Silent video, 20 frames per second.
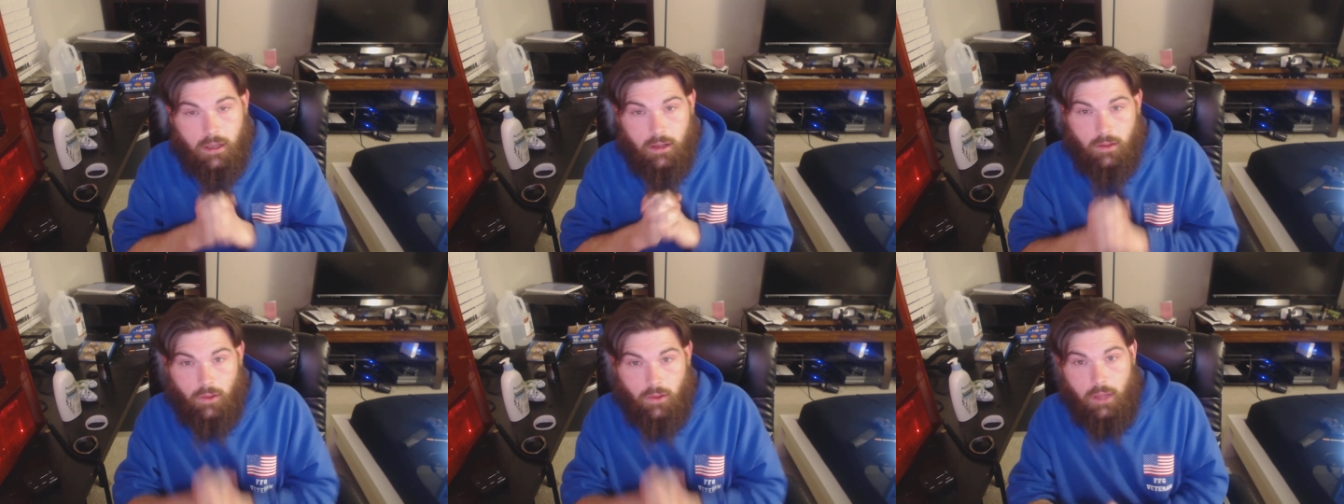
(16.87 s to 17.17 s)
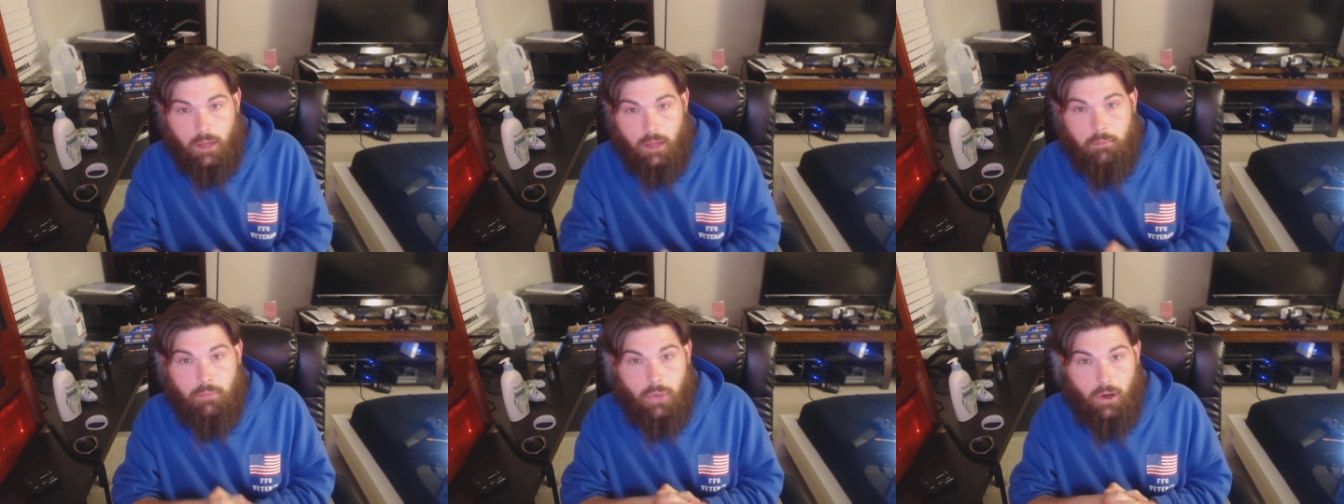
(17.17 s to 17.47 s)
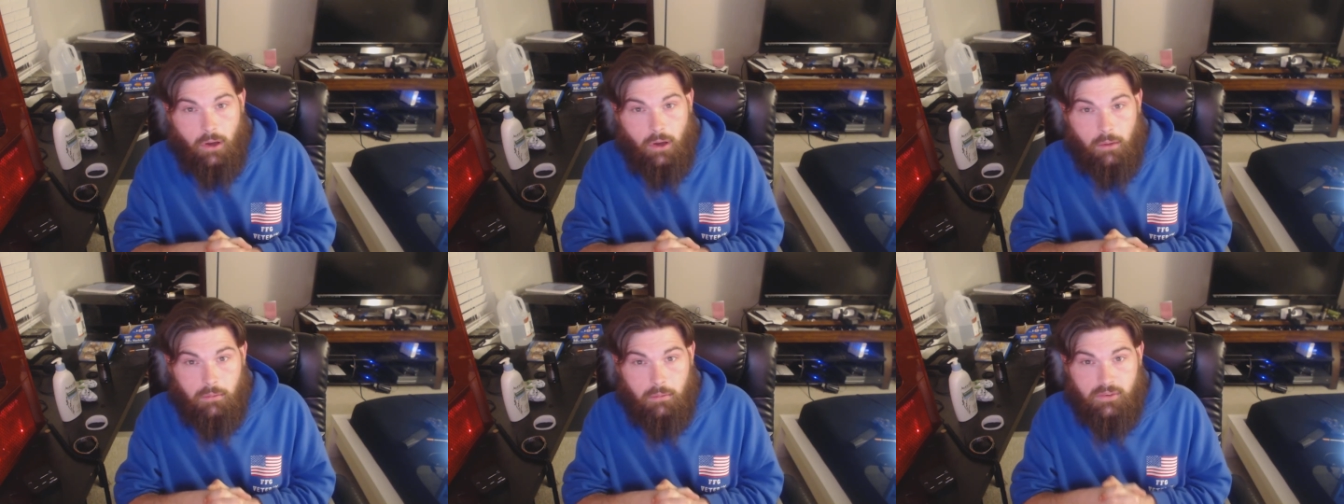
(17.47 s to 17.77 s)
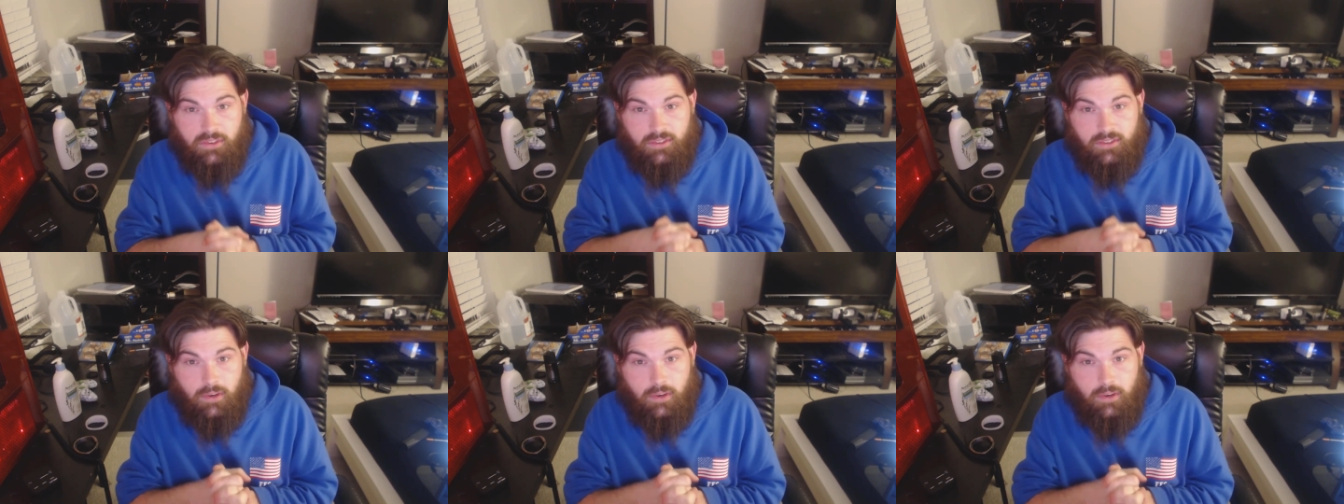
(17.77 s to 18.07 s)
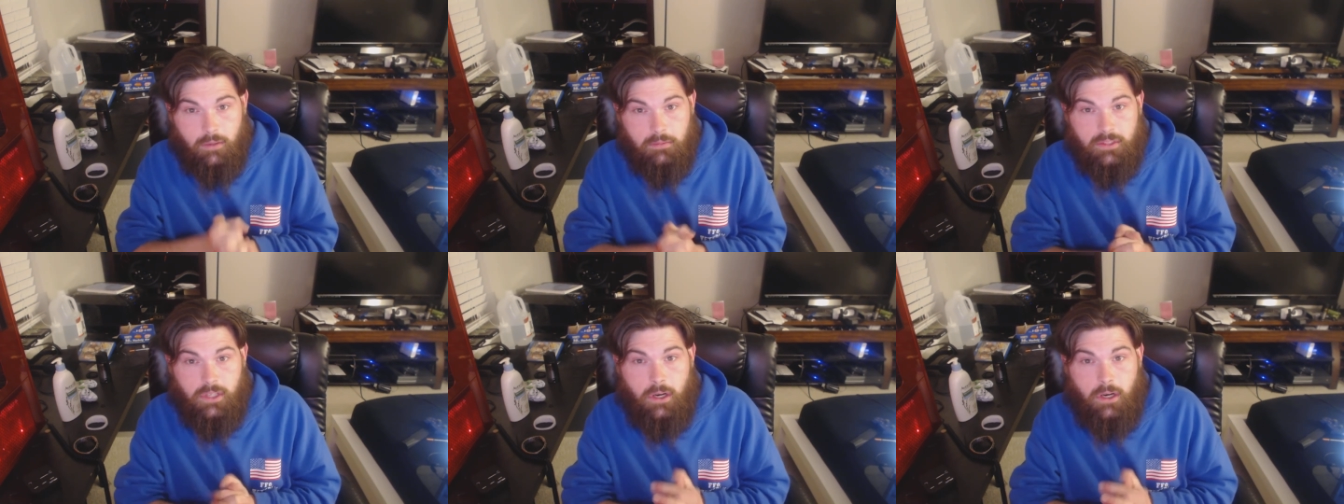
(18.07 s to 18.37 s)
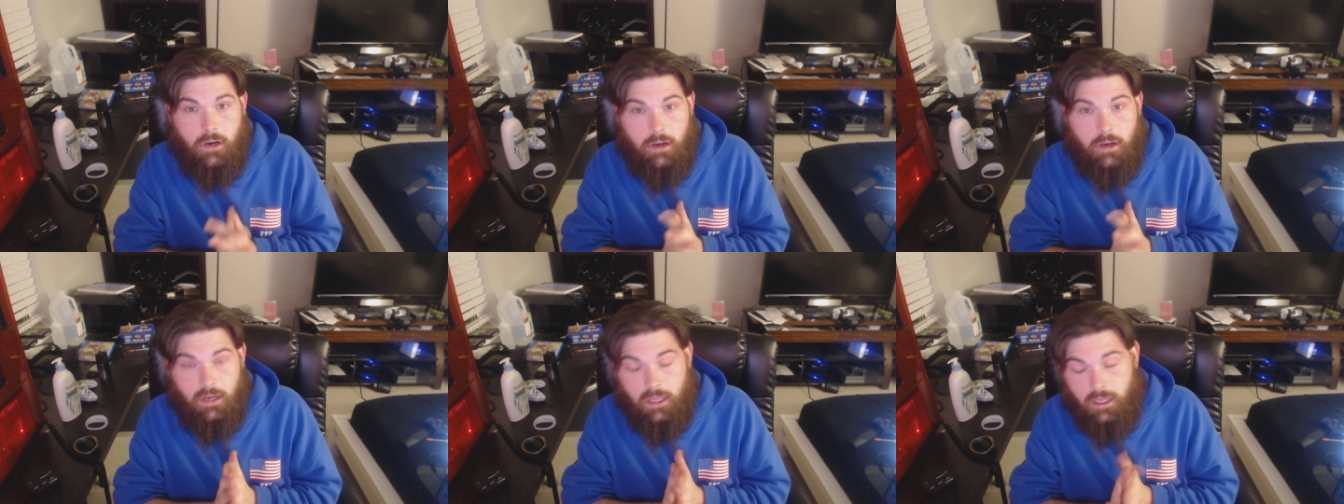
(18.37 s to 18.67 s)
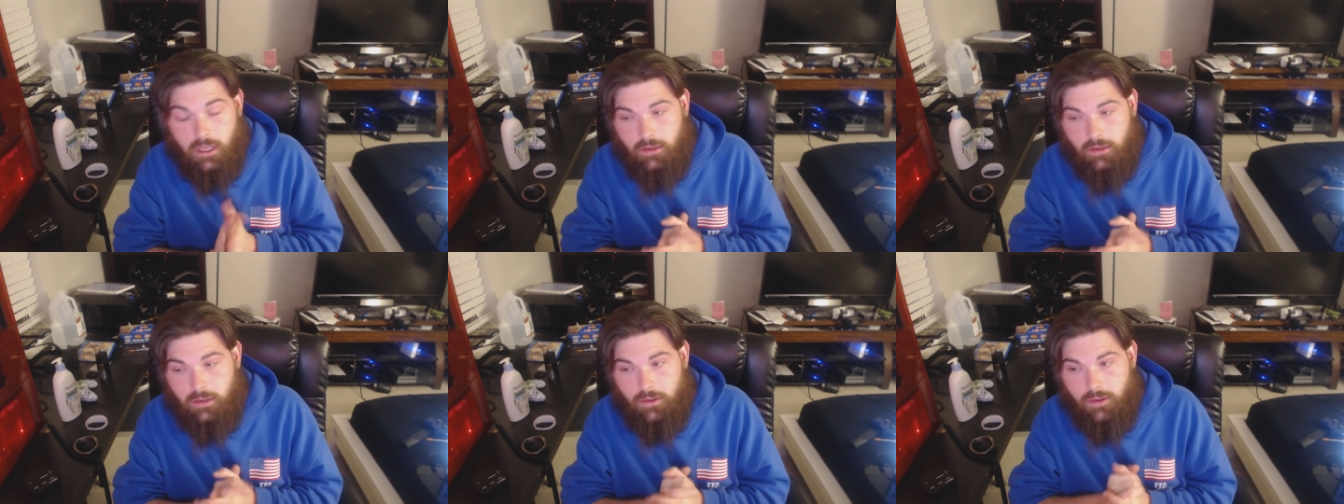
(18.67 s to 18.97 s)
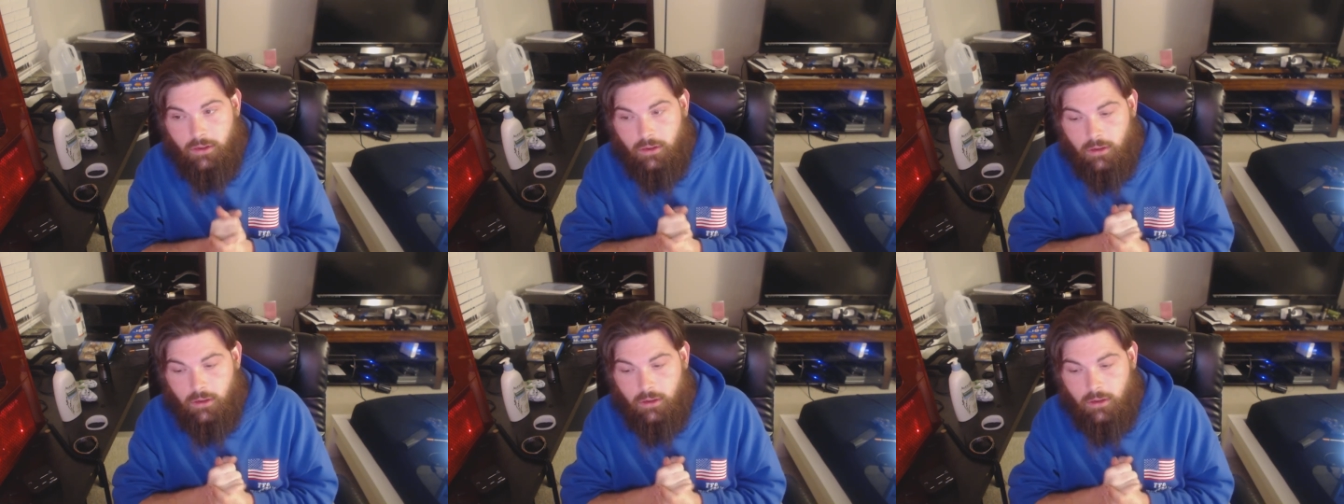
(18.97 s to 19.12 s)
light bulbs from Target.